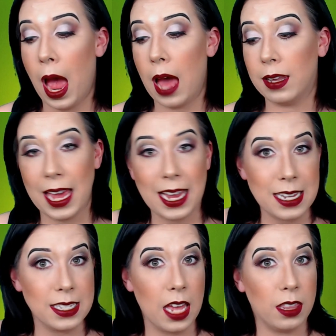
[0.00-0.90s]
Like
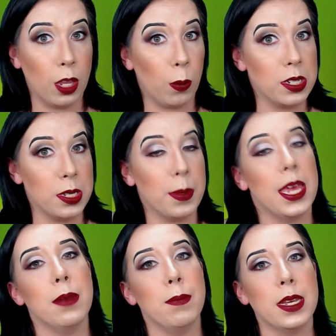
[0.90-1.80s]
I said, there were some
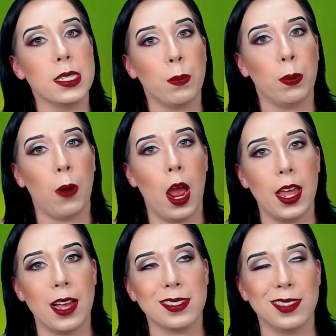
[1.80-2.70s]
hit and miss
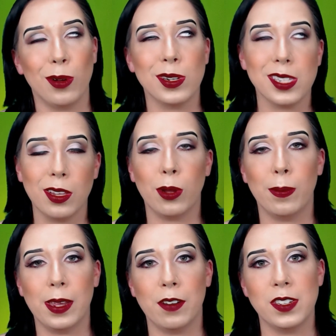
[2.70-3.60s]
products. There was a little
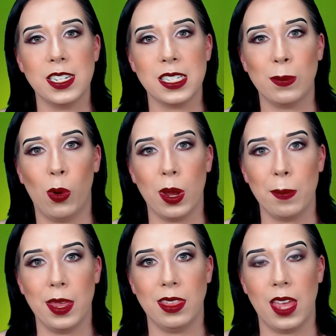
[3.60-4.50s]
bit of
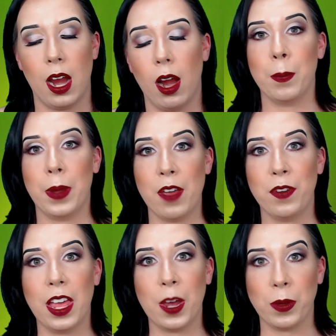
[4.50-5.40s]
disappointment there, but I
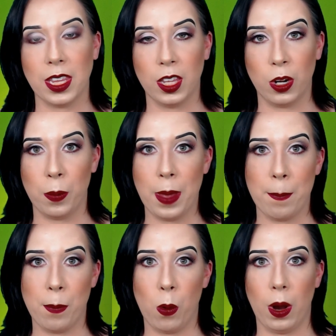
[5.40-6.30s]
feel like with a little bit
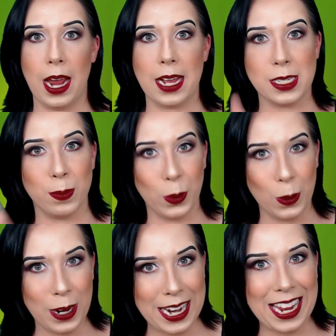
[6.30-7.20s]
more
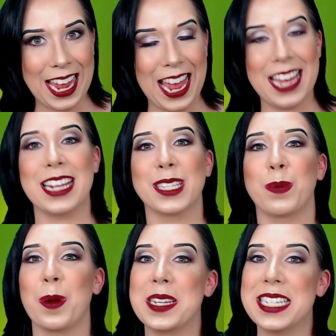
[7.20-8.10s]
exploring and
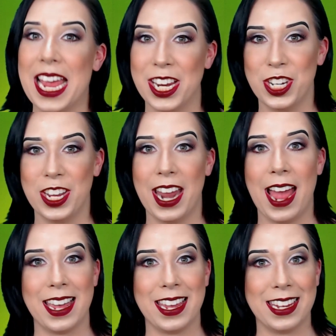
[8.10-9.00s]
experimentation,
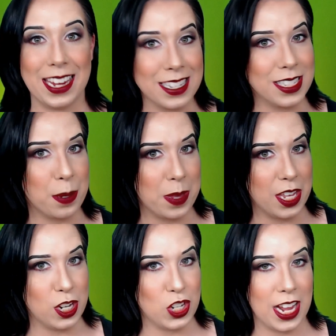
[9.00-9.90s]
I can get some of
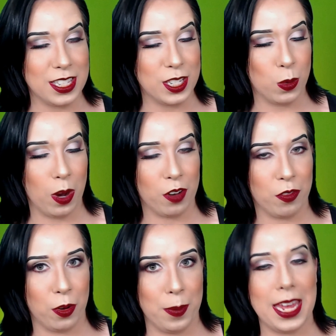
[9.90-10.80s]
these shades to work
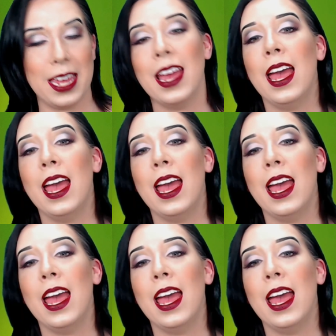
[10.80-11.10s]
for me.